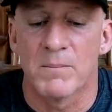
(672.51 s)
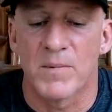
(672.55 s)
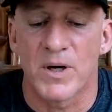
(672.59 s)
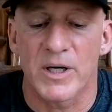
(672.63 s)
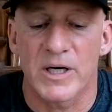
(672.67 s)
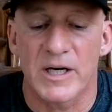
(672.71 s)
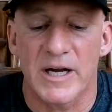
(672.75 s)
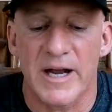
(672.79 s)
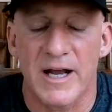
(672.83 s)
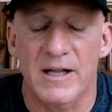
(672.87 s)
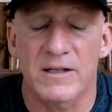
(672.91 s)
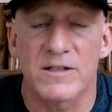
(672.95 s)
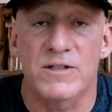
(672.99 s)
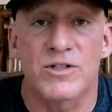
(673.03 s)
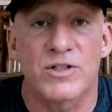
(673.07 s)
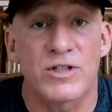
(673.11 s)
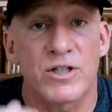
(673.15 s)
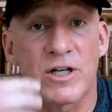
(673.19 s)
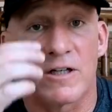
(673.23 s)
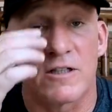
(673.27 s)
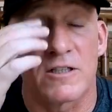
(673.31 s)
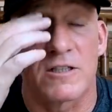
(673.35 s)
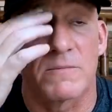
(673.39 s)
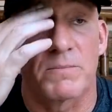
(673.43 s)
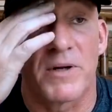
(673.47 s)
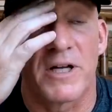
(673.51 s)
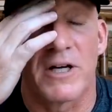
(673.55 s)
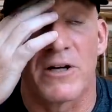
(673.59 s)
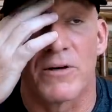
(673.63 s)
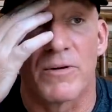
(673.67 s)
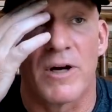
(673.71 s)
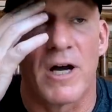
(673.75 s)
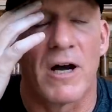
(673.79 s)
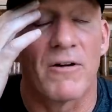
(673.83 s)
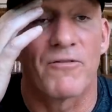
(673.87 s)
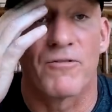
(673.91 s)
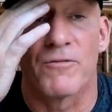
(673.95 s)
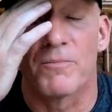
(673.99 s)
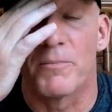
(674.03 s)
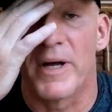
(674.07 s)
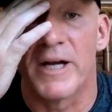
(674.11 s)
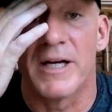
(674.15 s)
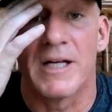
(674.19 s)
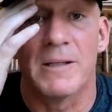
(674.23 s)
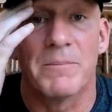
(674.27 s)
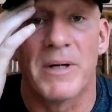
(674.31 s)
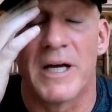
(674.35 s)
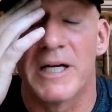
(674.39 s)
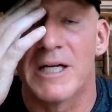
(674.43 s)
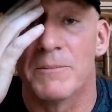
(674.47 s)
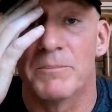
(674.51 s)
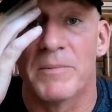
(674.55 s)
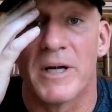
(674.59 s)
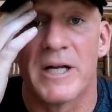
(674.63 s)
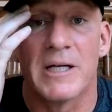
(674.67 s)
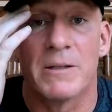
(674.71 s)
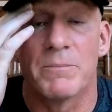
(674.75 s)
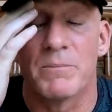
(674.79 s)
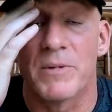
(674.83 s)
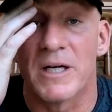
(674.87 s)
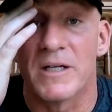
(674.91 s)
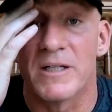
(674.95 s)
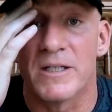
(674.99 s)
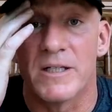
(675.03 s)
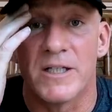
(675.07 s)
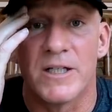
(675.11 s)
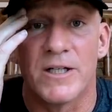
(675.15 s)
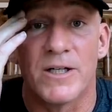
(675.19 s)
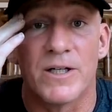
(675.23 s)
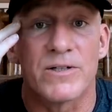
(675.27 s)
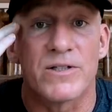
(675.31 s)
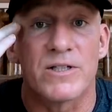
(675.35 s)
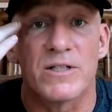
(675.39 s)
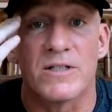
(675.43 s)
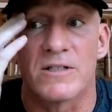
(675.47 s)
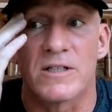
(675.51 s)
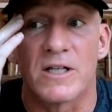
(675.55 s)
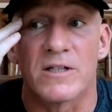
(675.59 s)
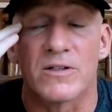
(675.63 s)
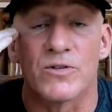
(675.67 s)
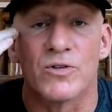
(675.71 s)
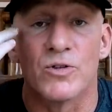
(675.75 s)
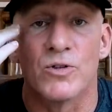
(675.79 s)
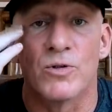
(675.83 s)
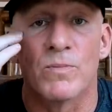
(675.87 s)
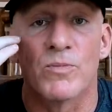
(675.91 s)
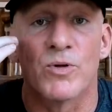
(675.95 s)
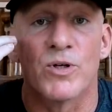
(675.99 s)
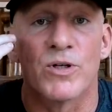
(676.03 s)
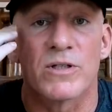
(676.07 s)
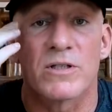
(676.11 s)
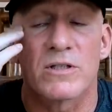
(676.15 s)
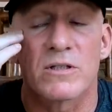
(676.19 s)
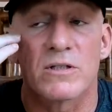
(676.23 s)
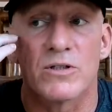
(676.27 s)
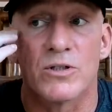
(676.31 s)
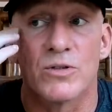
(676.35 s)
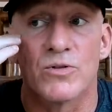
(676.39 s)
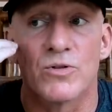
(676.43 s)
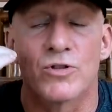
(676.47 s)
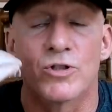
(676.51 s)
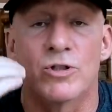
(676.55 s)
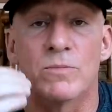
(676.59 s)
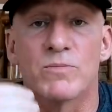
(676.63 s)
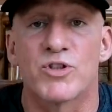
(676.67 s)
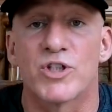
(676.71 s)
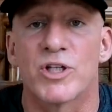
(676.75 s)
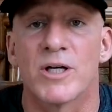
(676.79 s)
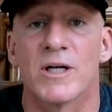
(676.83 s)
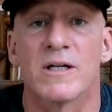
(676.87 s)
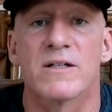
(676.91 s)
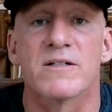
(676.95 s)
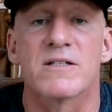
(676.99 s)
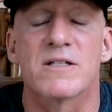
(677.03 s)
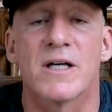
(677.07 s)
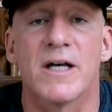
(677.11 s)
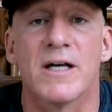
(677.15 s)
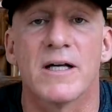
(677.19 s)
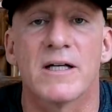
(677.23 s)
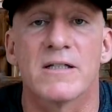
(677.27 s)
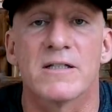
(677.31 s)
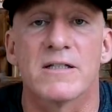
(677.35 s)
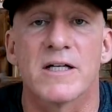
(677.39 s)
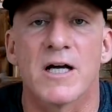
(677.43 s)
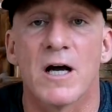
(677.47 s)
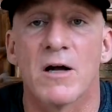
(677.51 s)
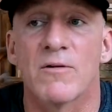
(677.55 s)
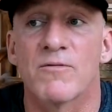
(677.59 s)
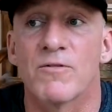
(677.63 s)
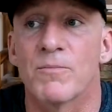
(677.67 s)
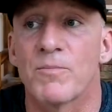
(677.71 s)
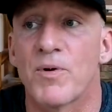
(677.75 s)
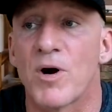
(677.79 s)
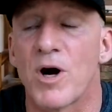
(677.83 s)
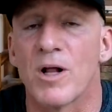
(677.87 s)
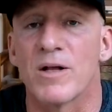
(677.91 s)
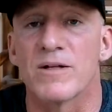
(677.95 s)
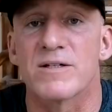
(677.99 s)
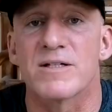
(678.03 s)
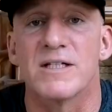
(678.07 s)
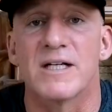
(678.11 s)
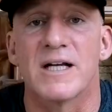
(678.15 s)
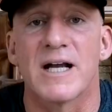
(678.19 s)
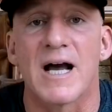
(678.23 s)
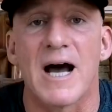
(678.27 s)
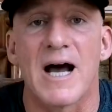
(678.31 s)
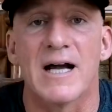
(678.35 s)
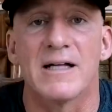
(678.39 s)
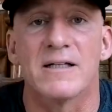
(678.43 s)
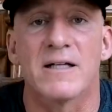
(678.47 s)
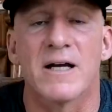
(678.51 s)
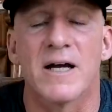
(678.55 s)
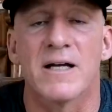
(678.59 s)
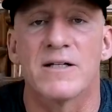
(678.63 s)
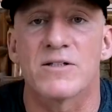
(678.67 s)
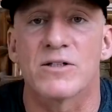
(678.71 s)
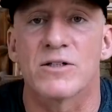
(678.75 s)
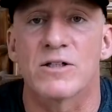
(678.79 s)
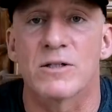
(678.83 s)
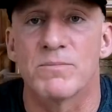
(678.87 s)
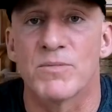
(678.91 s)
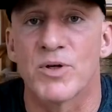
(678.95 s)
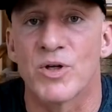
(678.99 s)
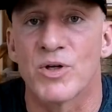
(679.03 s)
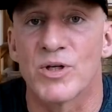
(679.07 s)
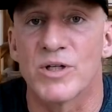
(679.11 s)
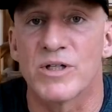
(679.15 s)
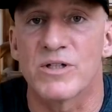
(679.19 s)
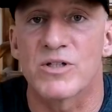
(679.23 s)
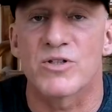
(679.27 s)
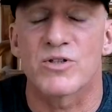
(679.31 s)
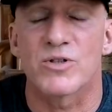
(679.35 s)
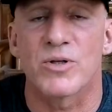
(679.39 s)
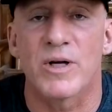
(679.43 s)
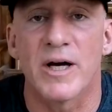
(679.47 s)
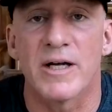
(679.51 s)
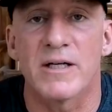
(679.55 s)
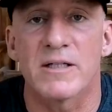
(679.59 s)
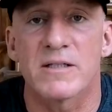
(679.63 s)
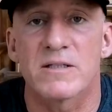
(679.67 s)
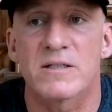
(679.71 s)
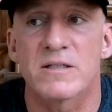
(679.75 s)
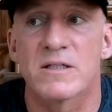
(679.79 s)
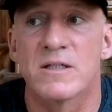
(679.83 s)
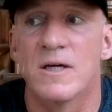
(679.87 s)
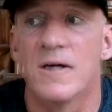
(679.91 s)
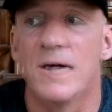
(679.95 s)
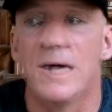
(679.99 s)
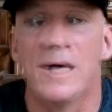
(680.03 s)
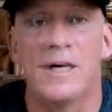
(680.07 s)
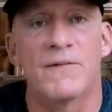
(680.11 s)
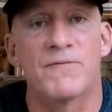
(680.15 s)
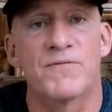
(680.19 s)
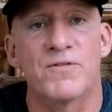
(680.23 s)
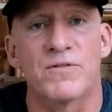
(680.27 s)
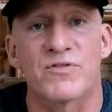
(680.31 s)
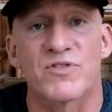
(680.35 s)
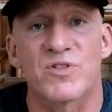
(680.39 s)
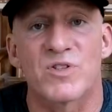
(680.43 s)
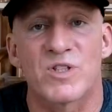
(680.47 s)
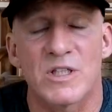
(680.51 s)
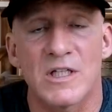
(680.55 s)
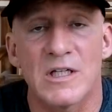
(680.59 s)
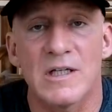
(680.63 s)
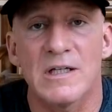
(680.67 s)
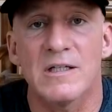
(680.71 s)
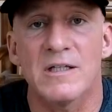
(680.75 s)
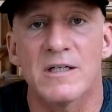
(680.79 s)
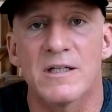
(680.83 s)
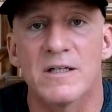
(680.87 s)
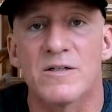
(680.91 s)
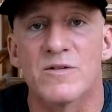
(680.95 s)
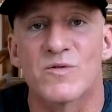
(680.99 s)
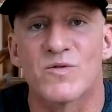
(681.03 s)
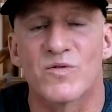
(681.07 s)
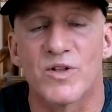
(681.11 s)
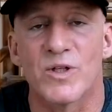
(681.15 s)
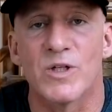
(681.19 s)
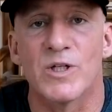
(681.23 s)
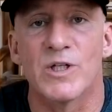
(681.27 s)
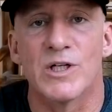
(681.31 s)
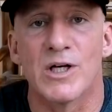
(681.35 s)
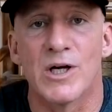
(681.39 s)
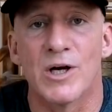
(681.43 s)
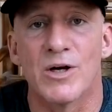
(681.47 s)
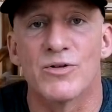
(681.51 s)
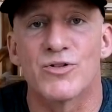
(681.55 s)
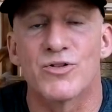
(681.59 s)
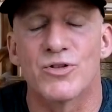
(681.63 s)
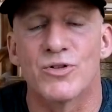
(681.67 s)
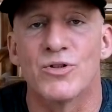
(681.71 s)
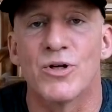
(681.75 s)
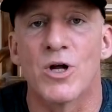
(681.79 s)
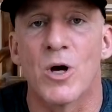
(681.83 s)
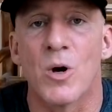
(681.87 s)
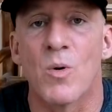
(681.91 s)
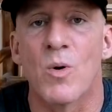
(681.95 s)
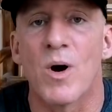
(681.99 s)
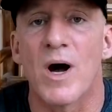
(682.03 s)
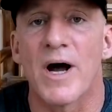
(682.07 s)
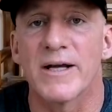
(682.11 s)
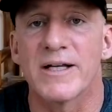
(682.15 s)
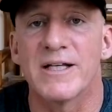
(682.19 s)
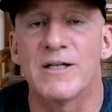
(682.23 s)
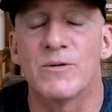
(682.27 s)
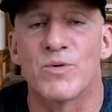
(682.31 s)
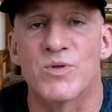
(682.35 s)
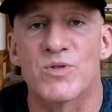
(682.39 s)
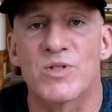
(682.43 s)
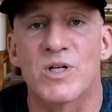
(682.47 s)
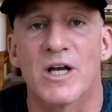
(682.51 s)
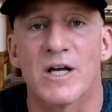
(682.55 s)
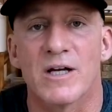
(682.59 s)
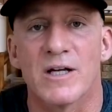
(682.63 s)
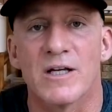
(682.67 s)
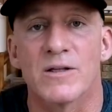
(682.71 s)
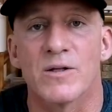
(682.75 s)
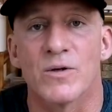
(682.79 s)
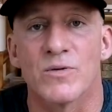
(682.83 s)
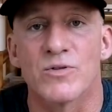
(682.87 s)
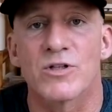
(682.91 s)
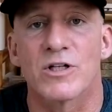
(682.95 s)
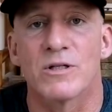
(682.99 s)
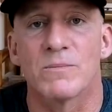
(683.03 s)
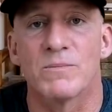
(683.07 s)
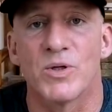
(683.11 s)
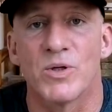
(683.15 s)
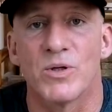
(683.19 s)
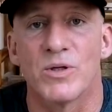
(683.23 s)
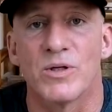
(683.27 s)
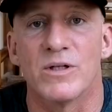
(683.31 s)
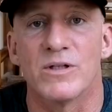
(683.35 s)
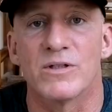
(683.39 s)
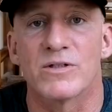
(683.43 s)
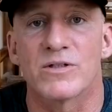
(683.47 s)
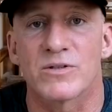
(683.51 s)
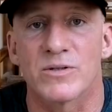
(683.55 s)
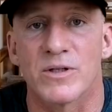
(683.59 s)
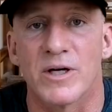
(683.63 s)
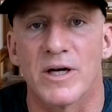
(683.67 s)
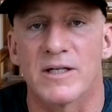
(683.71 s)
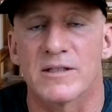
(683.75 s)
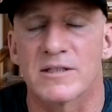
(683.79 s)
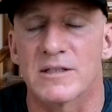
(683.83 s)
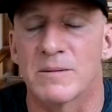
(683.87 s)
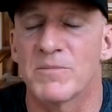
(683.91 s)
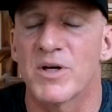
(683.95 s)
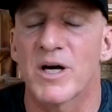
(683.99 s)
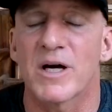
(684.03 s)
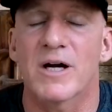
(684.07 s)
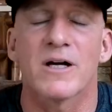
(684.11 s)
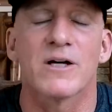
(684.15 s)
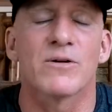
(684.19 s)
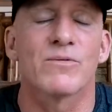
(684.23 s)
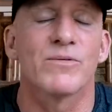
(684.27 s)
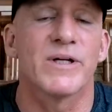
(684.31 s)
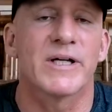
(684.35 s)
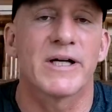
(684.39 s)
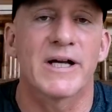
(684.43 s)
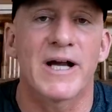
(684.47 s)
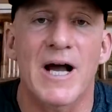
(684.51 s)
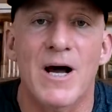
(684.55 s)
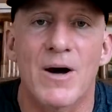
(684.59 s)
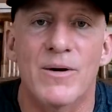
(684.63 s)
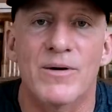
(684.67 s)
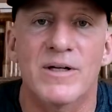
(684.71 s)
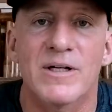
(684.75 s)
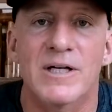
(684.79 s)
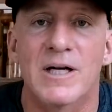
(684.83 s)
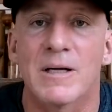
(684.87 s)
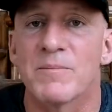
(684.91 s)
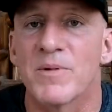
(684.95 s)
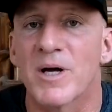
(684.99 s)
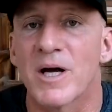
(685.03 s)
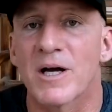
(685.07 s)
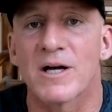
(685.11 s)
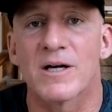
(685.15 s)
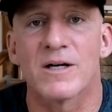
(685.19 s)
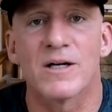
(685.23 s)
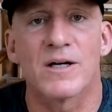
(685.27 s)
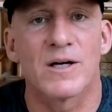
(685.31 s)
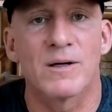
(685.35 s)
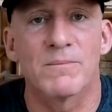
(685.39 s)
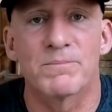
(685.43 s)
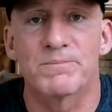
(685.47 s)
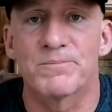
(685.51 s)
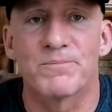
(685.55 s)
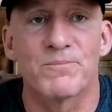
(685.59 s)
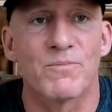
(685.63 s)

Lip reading: Mark Catley's channels have been around for many, many, many, many years. He's had numerous YouTube channels taken down for policy guidelines and community strikes. And if you've seen his videos, you know why he was getting those community strikes. I'm not going to recount it. I'm not going to